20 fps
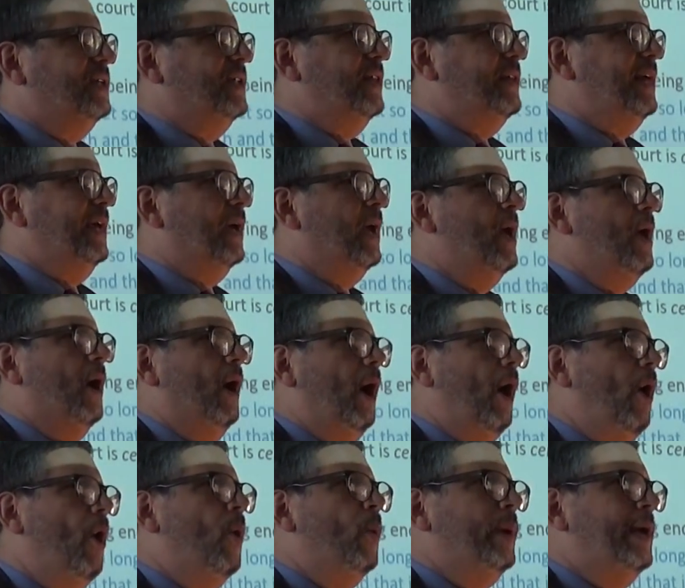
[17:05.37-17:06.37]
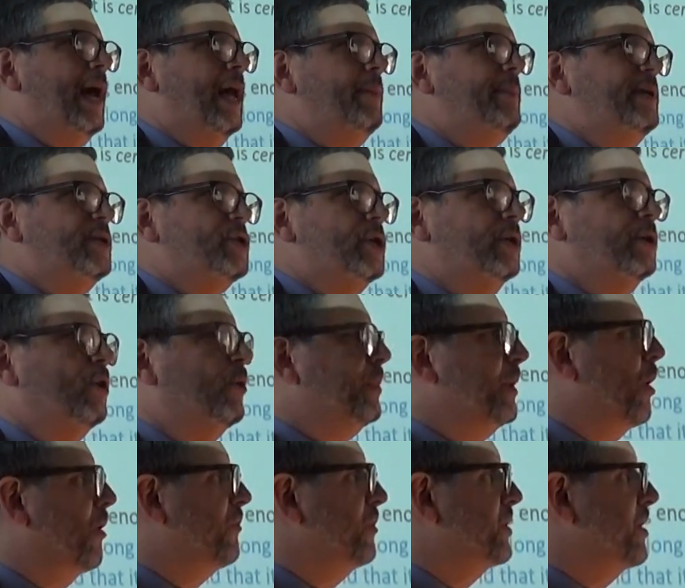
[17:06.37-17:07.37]
They think, oh, we've got to be certain we'll
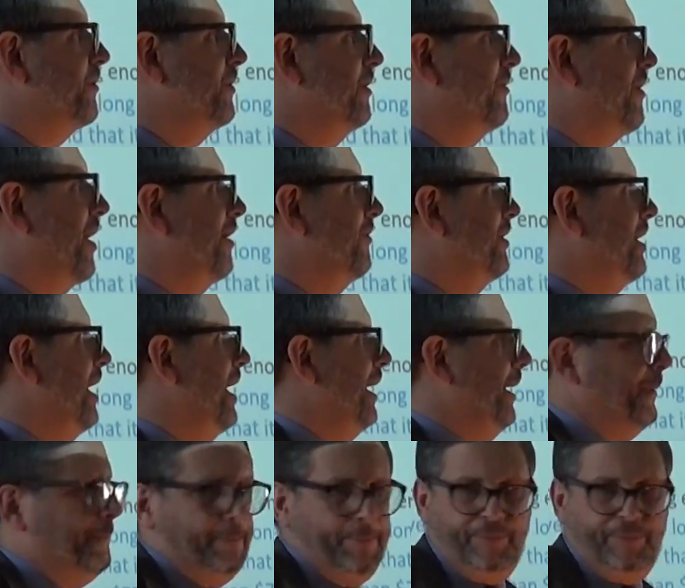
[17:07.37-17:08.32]
be over 75K.